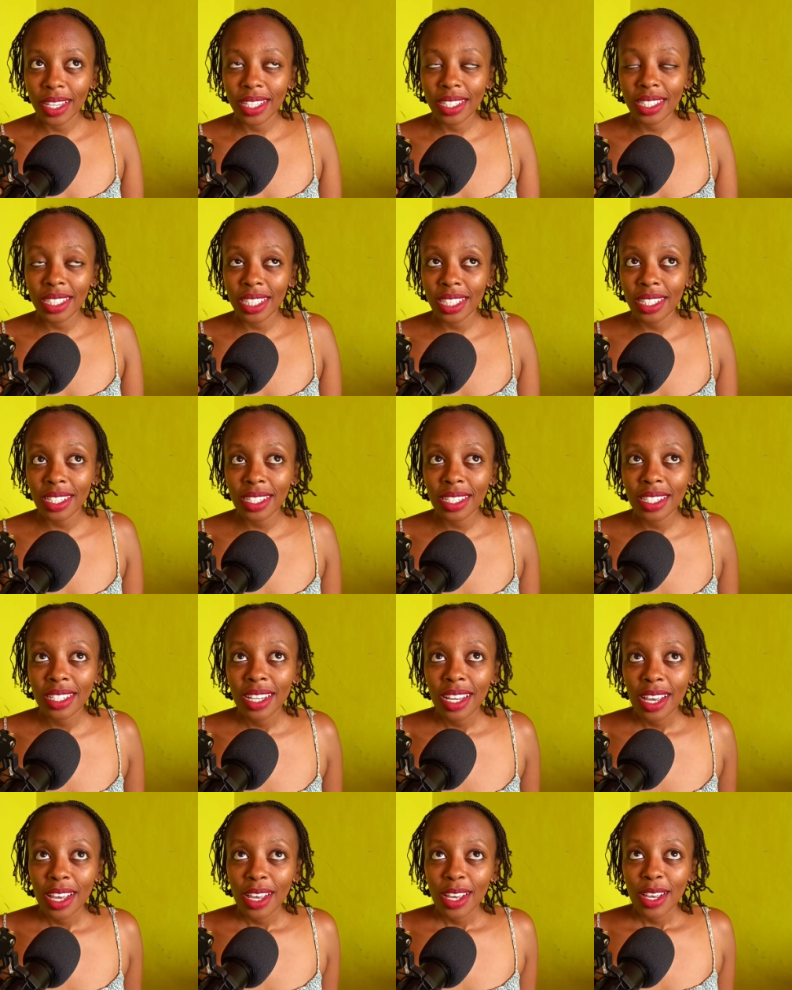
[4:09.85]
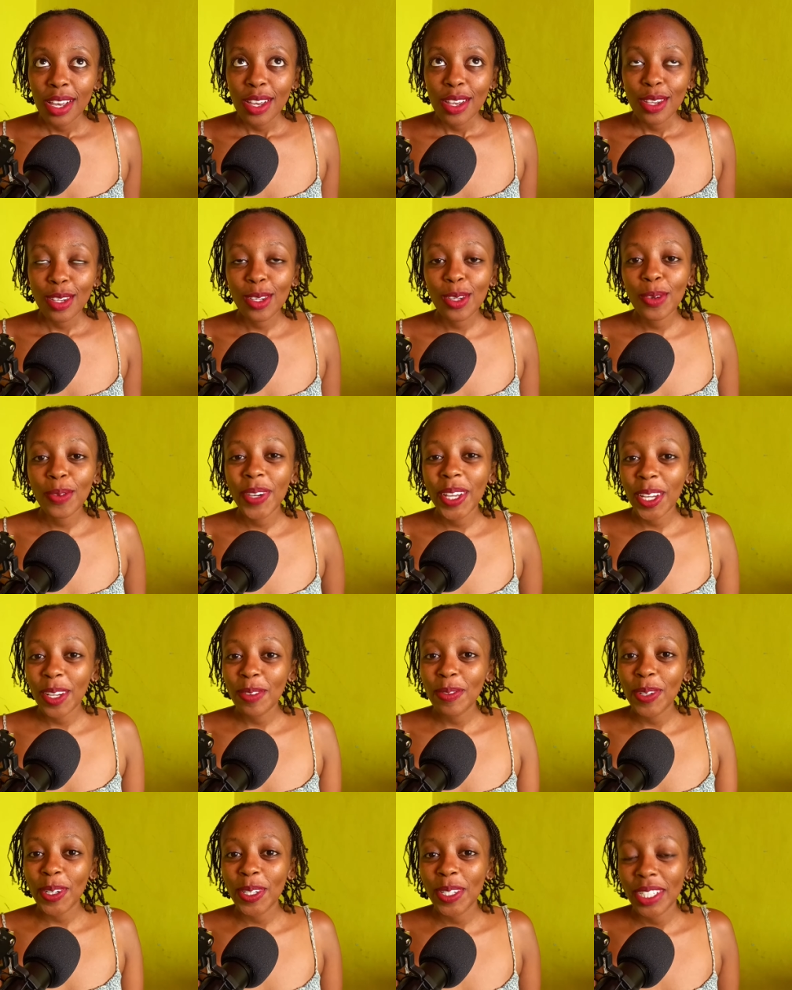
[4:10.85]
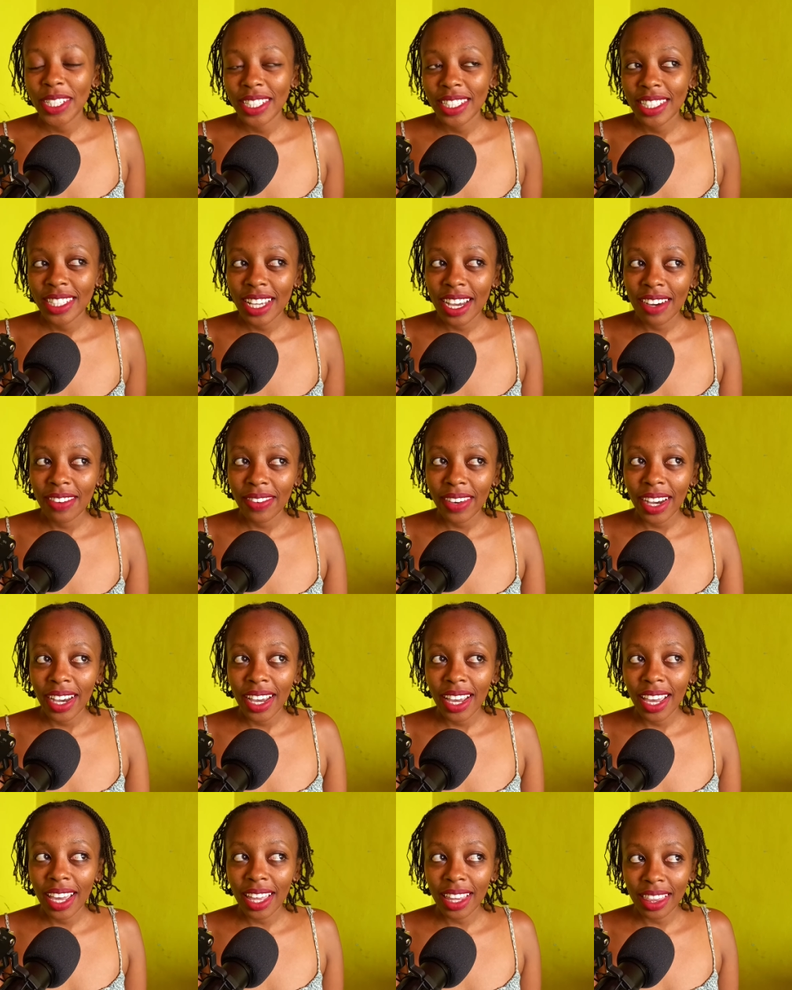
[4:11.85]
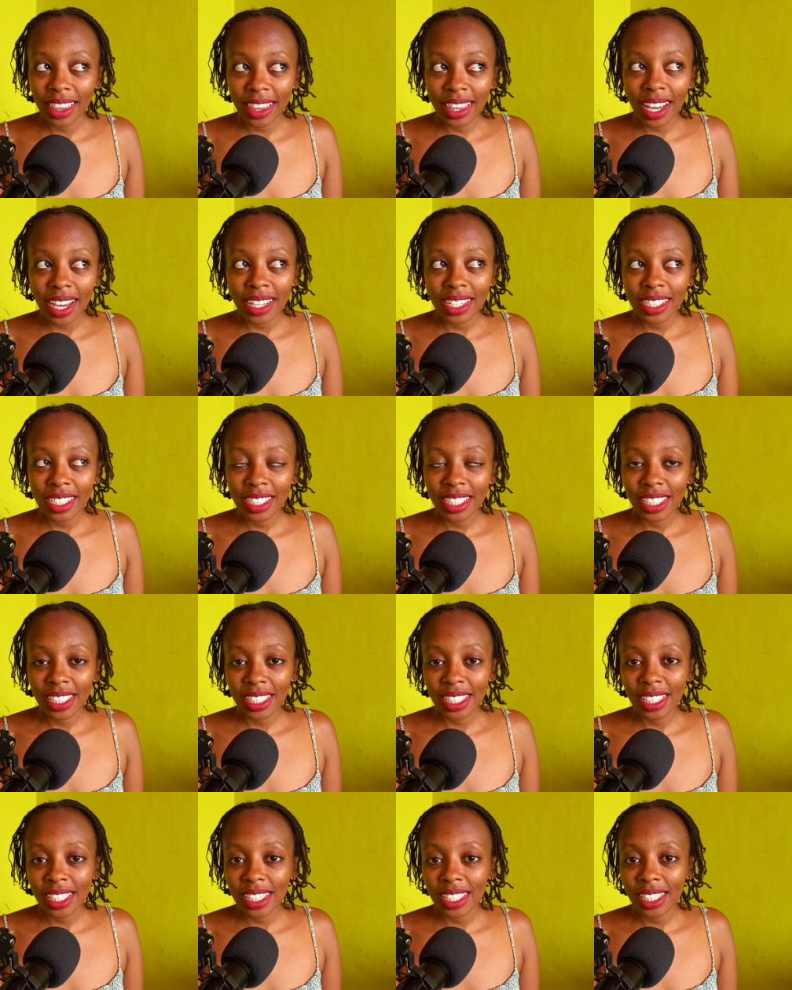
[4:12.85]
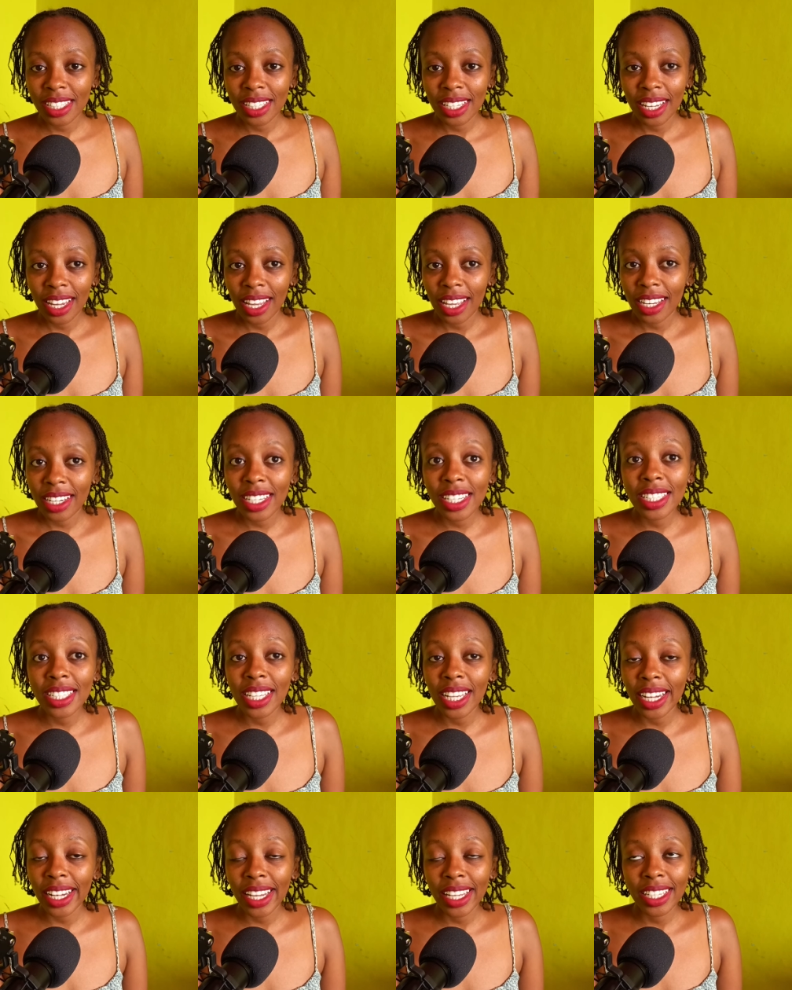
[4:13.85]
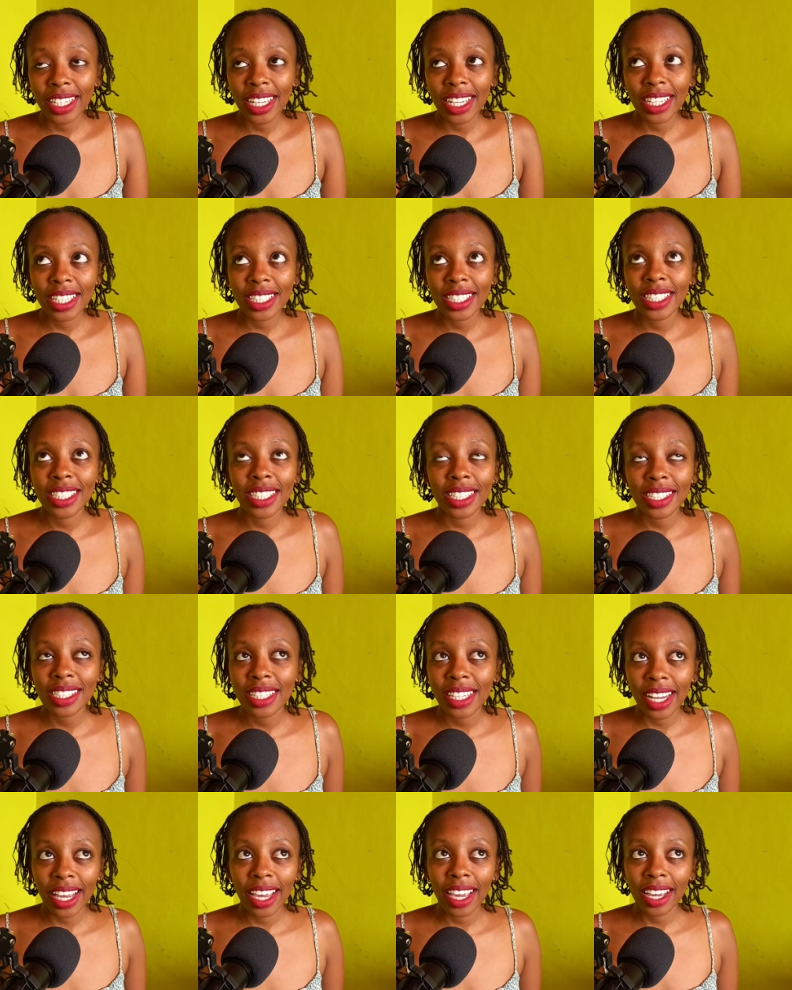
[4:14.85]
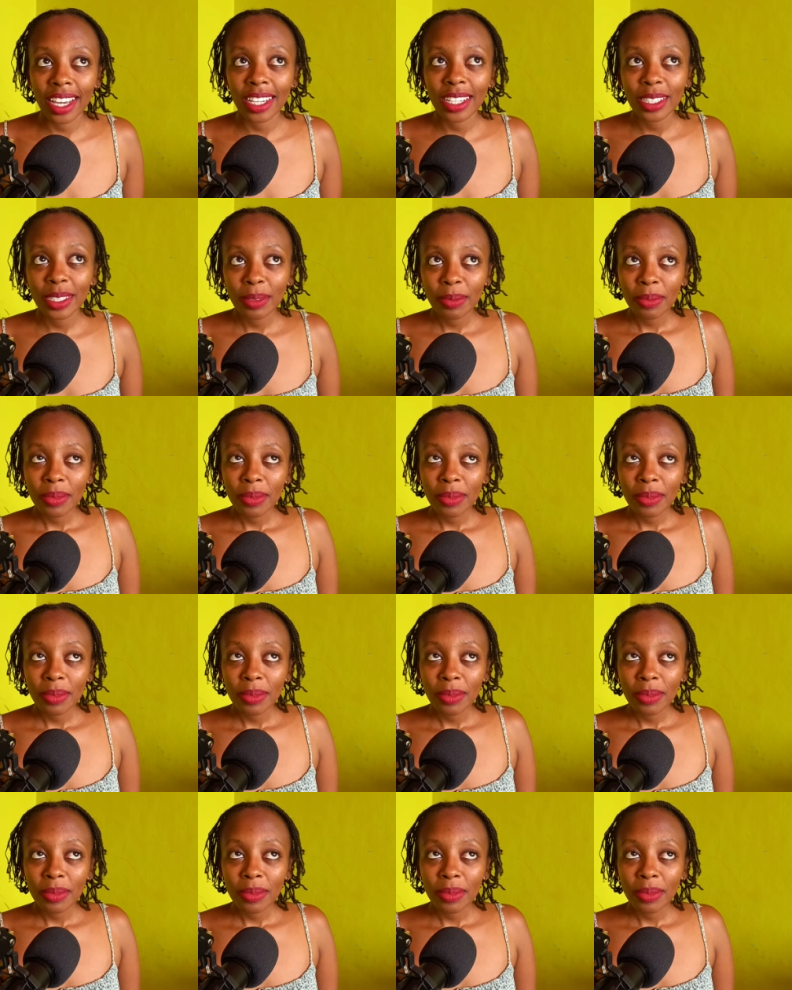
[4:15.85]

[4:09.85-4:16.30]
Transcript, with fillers: There's just so many more to discover, and that just recently it just like